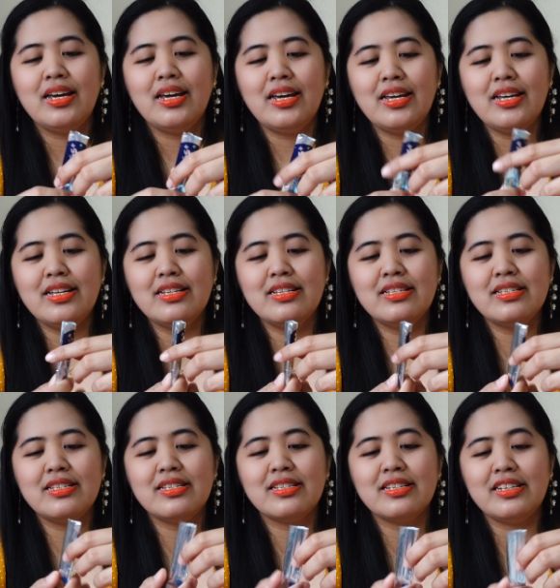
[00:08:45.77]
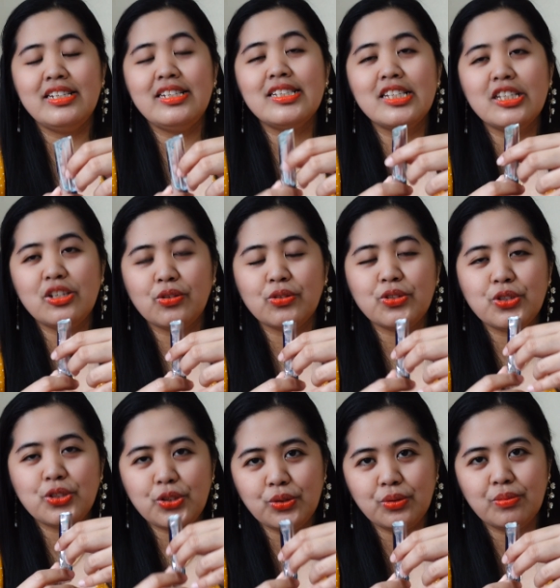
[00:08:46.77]
And it's easy to
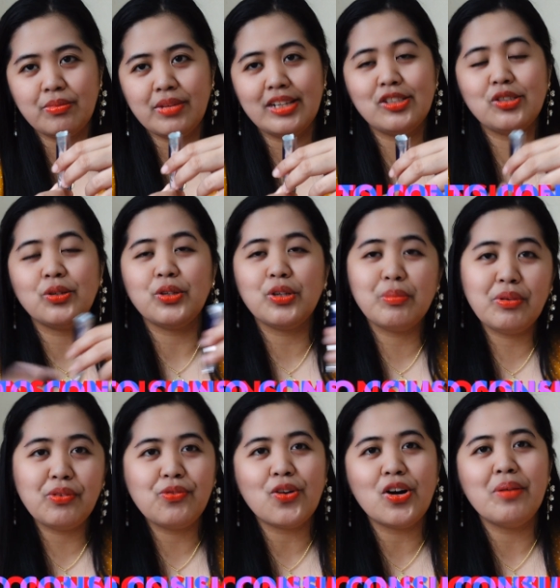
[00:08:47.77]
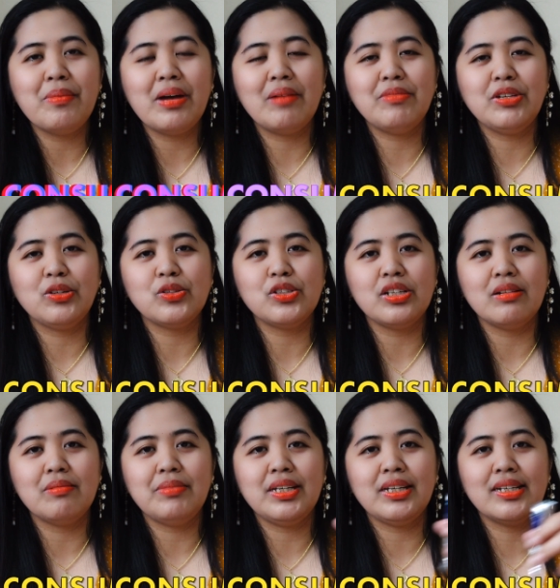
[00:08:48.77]
consume. I told you before, my amigos and
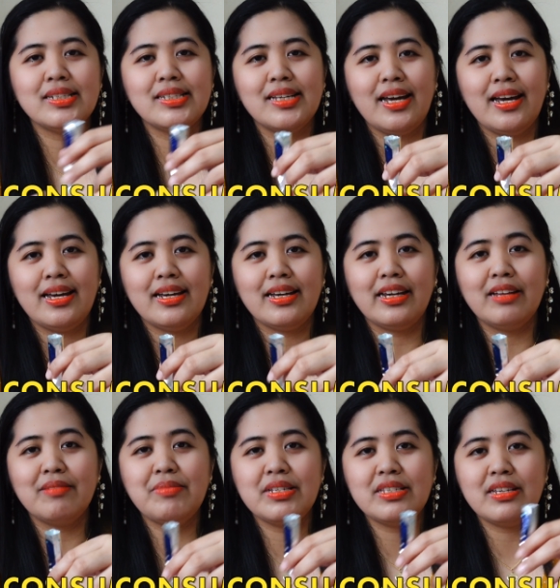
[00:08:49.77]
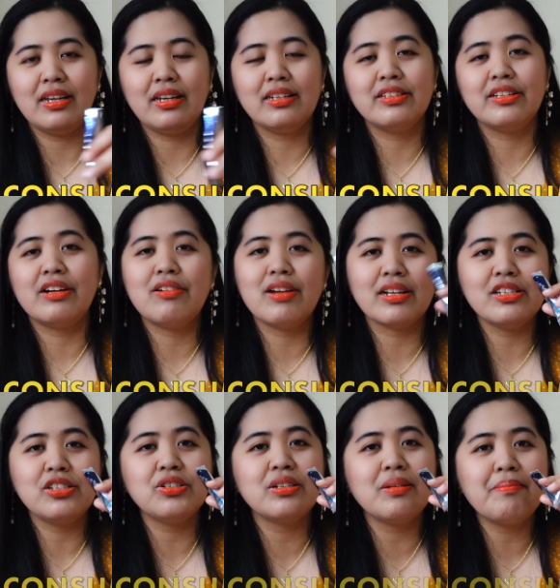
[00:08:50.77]
amigas, uh, can be taken
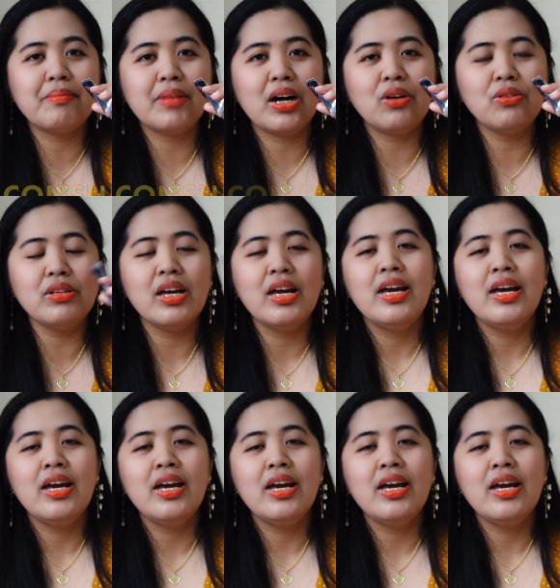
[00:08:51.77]
directly to the mouth